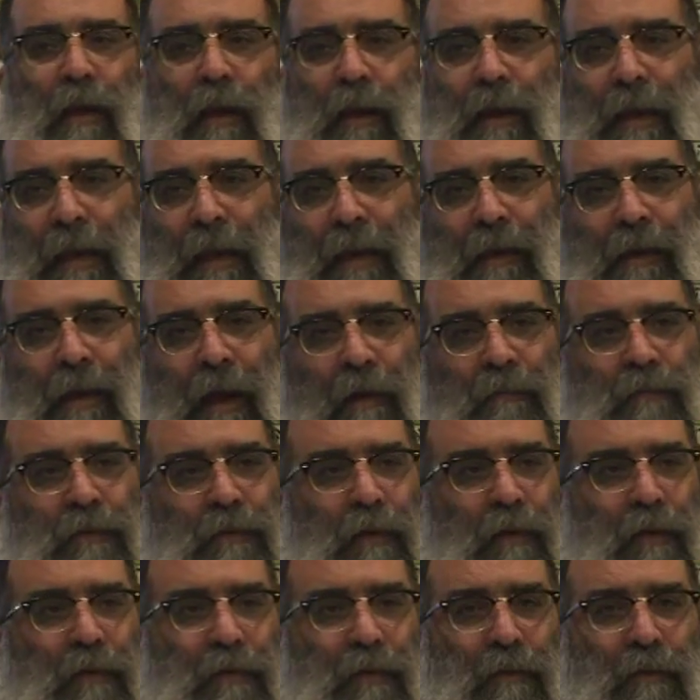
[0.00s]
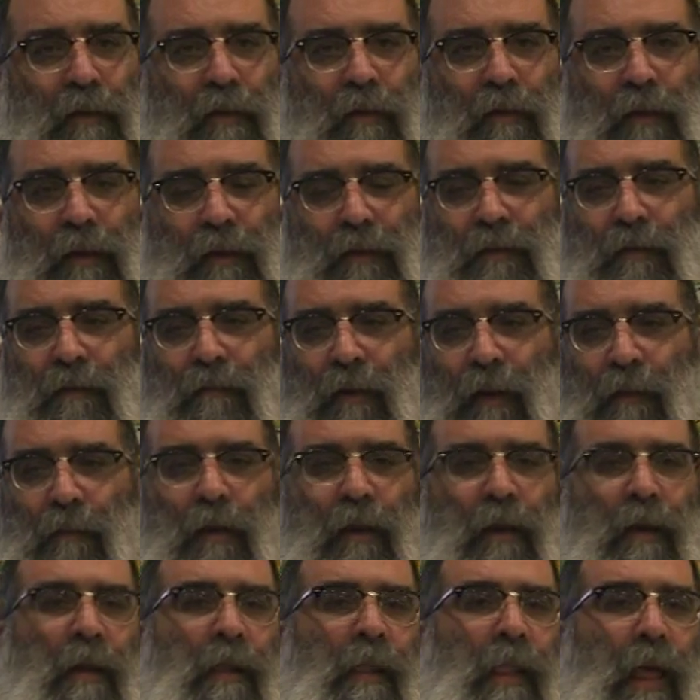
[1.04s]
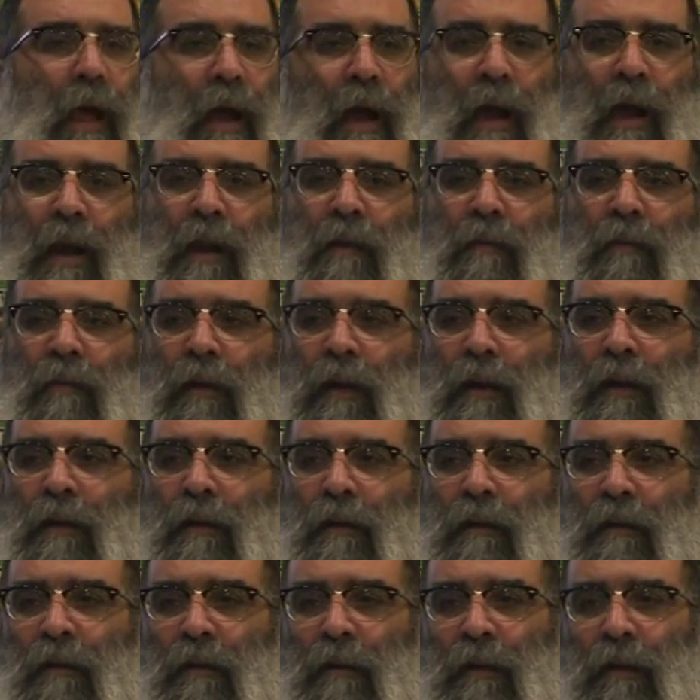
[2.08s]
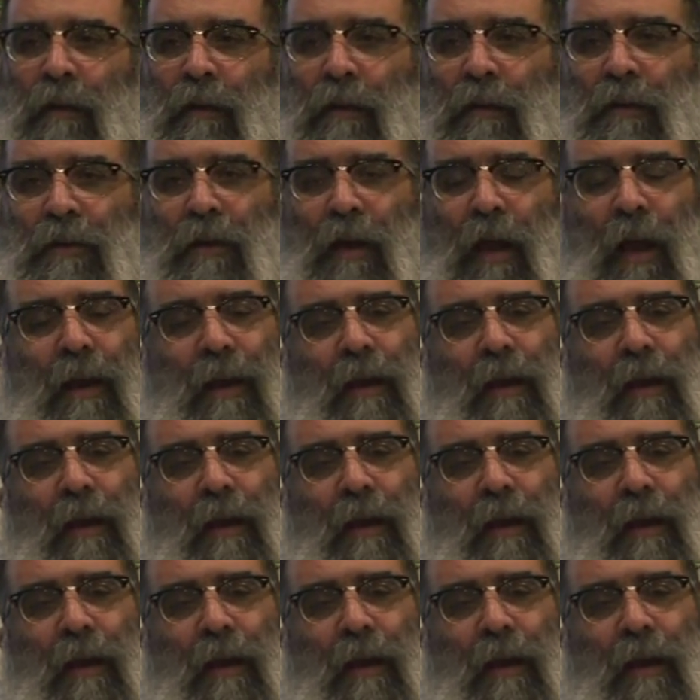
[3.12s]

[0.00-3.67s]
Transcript: A kid comes to you, says to you, listen, Rebbe, I don't want to learn in yeshiva.